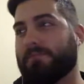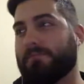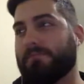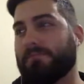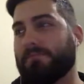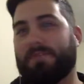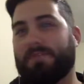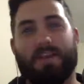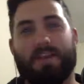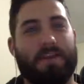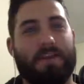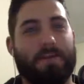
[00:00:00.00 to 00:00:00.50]

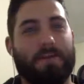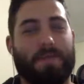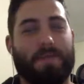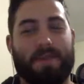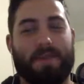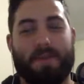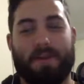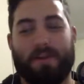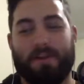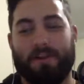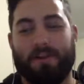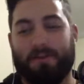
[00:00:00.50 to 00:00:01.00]
Send your
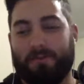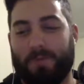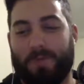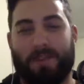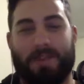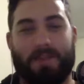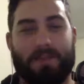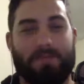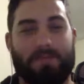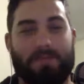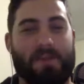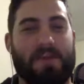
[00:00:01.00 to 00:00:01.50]
PRs. We
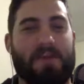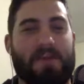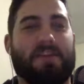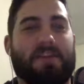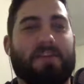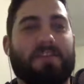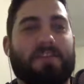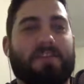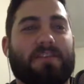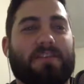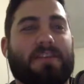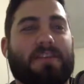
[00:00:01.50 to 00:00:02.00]
love
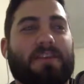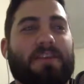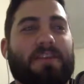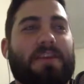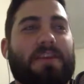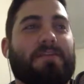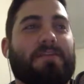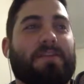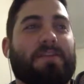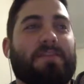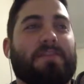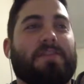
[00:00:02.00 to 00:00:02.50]
PRs, and
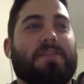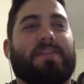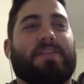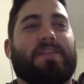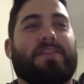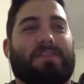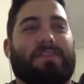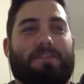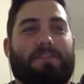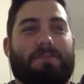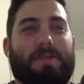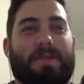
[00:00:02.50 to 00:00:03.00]
even if it's
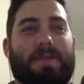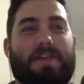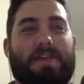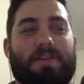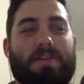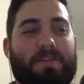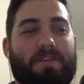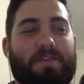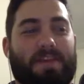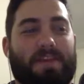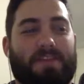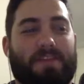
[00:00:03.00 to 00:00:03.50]
just a spelling
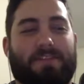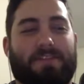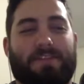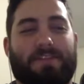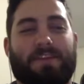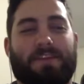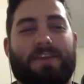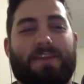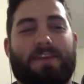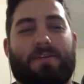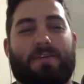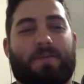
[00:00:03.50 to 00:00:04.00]
fix,
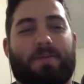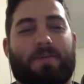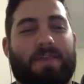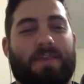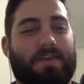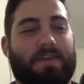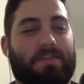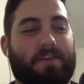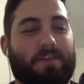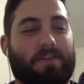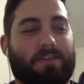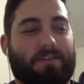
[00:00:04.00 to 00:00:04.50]
we
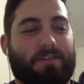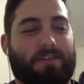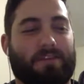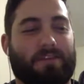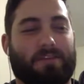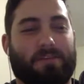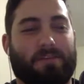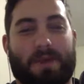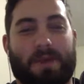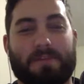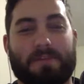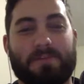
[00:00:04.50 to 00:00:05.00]
love those
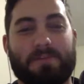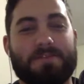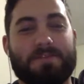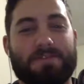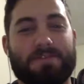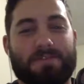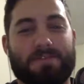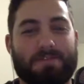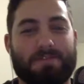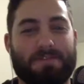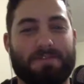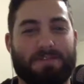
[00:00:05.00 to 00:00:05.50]
as well.
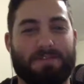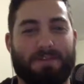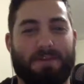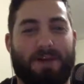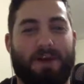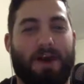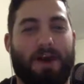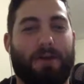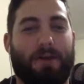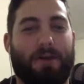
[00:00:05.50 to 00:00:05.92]
All